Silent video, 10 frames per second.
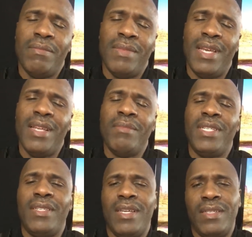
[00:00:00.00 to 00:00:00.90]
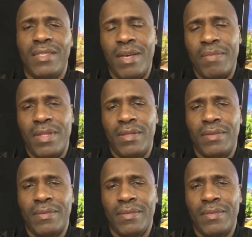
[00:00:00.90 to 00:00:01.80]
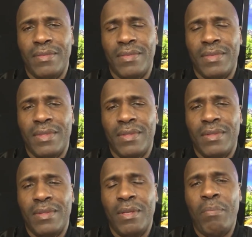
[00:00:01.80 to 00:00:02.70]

Man, let me tell you something. The